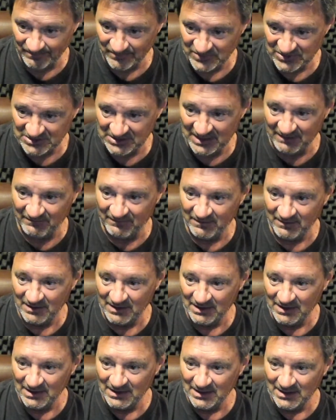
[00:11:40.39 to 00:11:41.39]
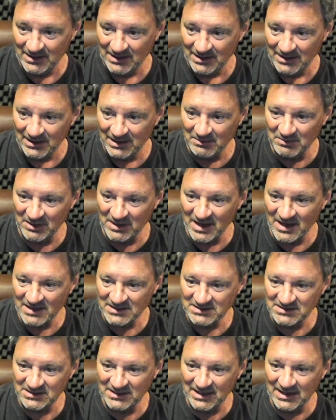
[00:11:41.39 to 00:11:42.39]
Steve, in
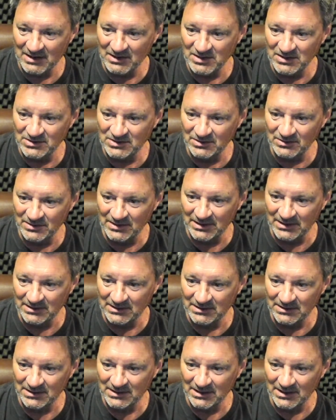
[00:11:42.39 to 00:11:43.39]
Biloxi, how are you doing?